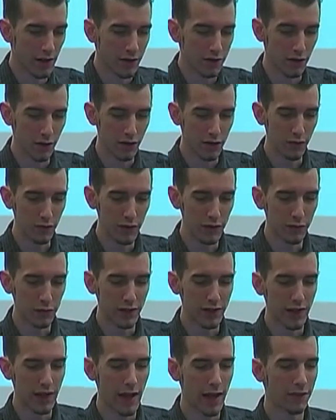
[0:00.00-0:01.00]
So you really
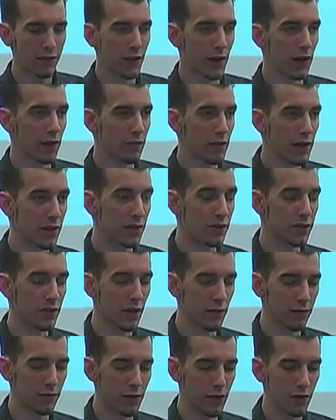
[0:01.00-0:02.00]
want to get out there and make
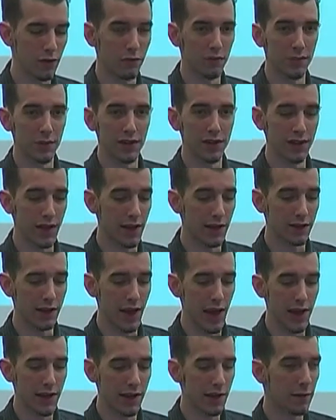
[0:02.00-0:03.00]
yourself known. Attend
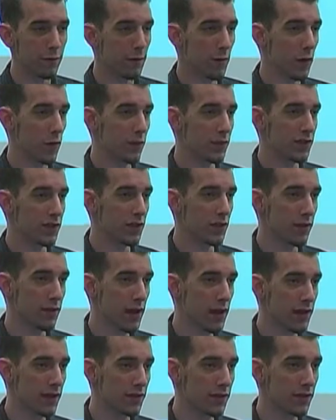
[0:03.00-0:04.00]
candidate forums and
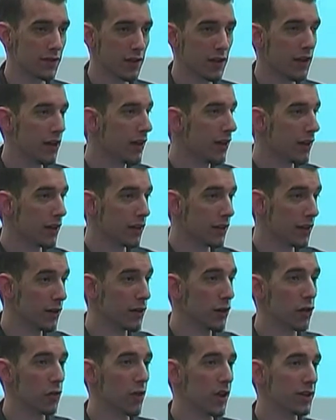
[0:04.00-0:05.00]
debates.
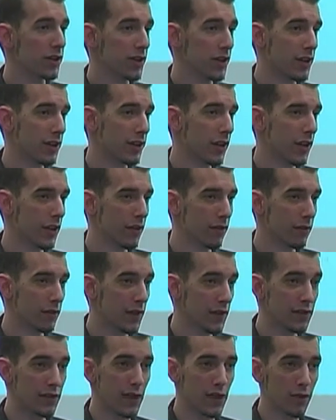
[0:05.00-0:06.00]
Get your question in there.
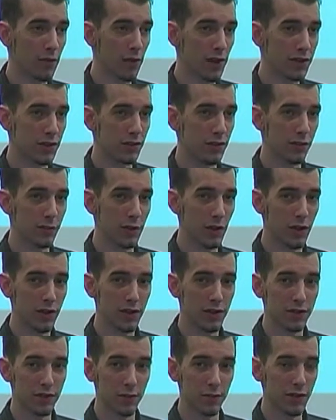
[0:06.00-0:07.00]
They take questions from the
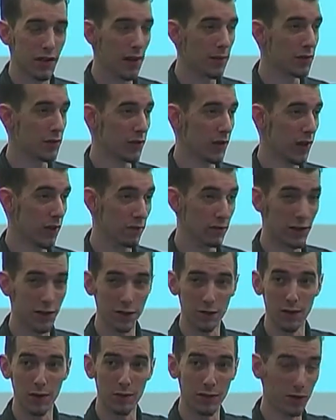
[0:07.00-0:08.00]
audience. Sometimes you'll have
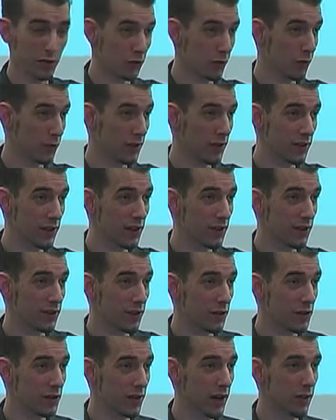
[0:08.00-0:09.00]
less people in the room than
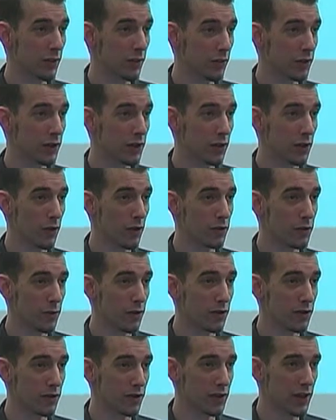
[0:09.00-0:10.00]
this, and you can have a really close
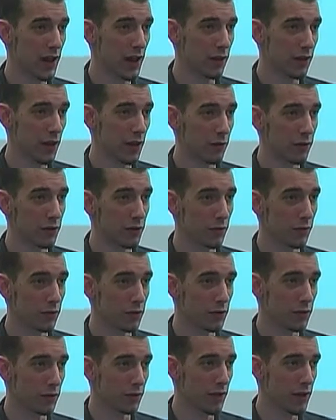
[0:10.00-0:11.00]
personal dialogue with your
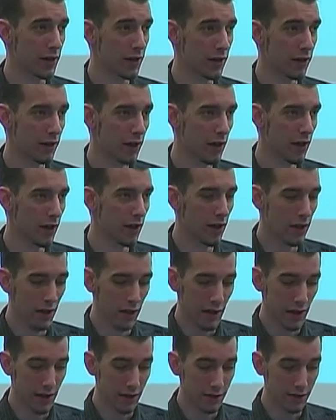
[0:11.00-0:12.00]
future mayor.
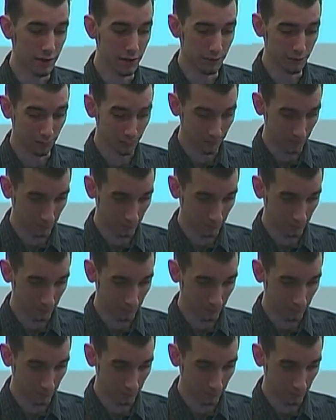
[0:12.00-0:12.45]
And